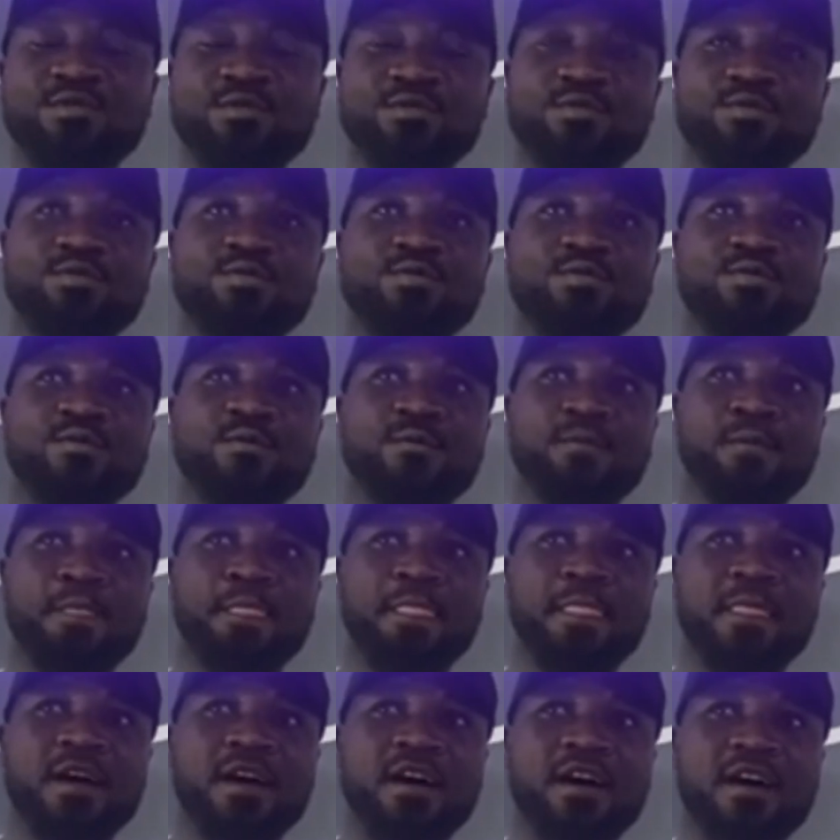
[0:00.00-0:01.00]
So
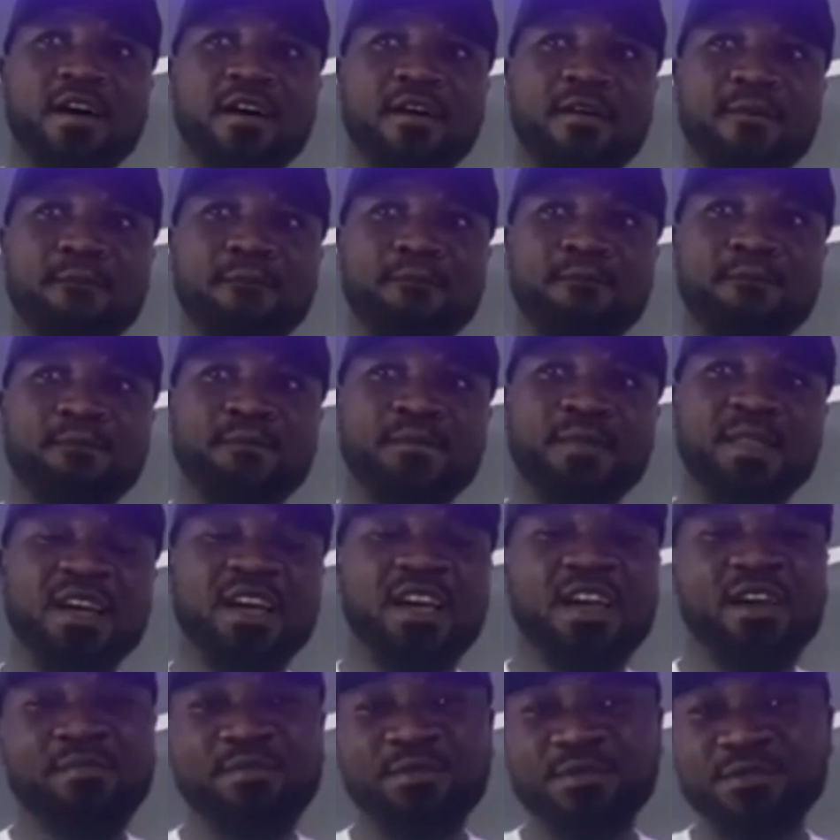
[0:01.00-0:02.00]

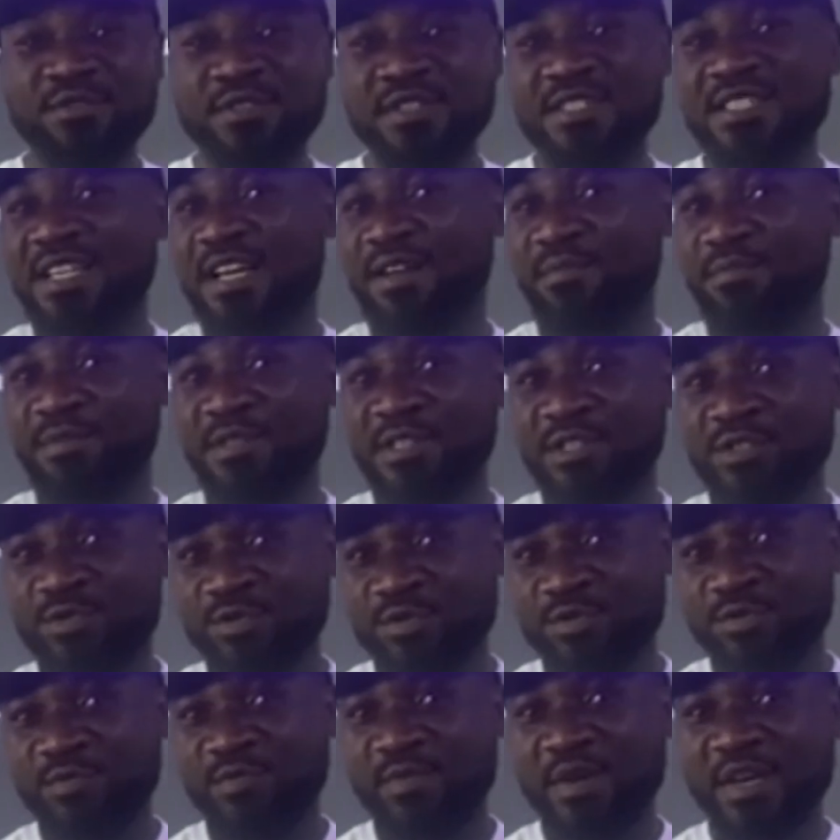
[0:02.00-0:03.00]
the chemistries are being
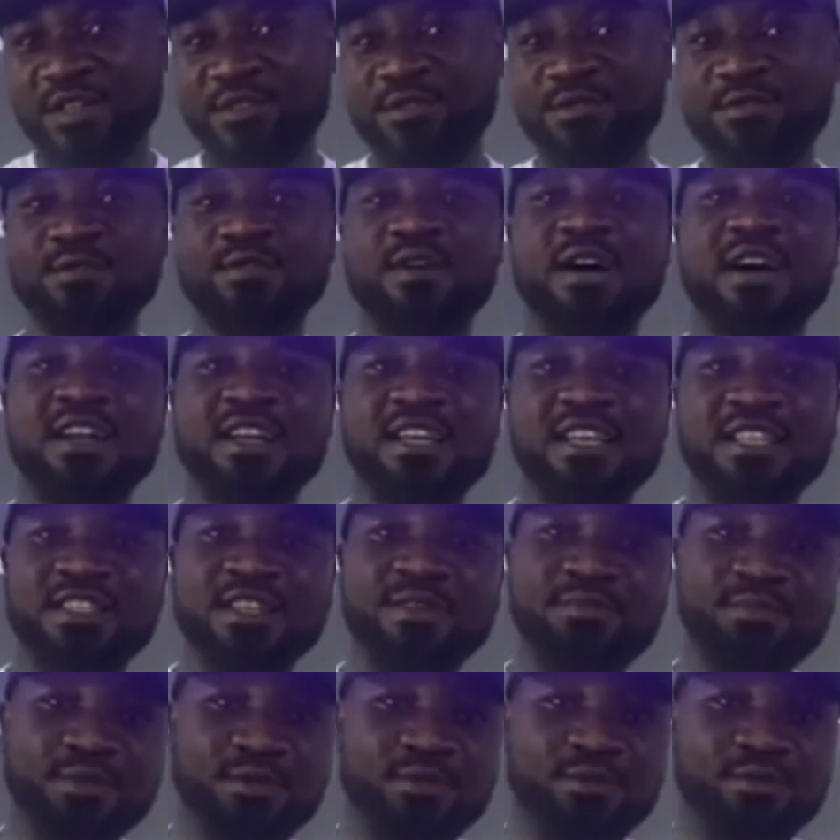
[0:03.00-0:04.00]
too much. So our
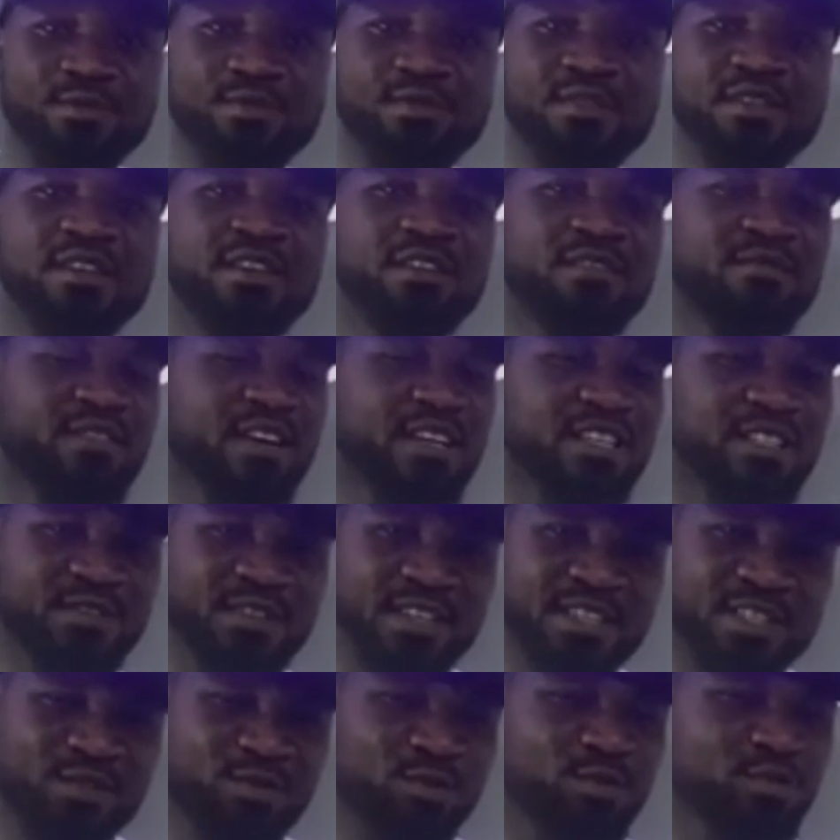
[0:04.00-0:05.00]
next episode, fast
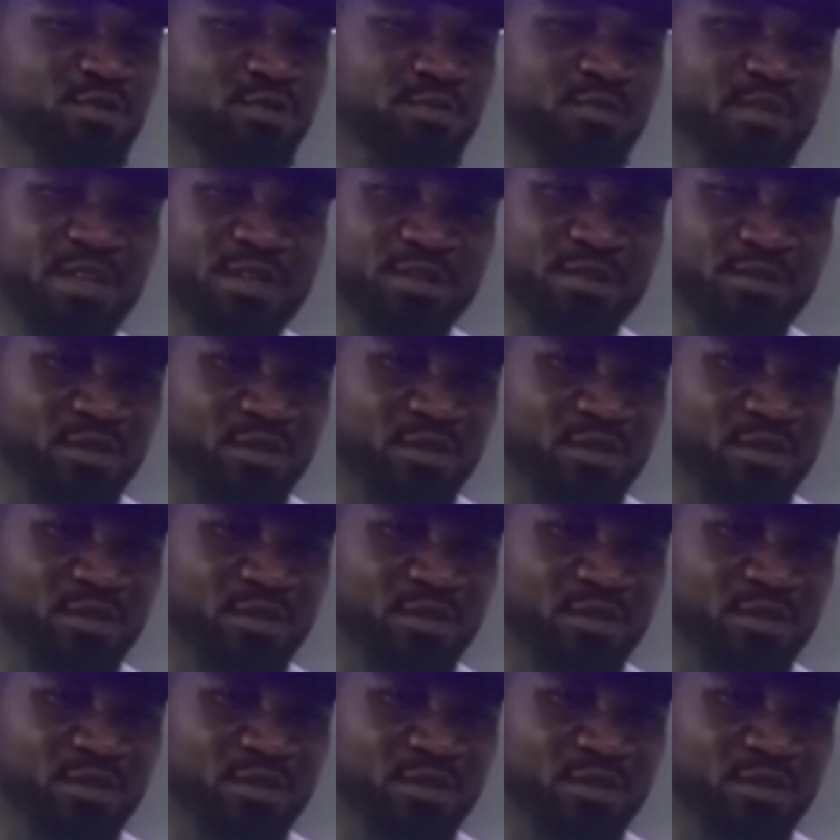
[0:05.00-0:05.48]
is going to be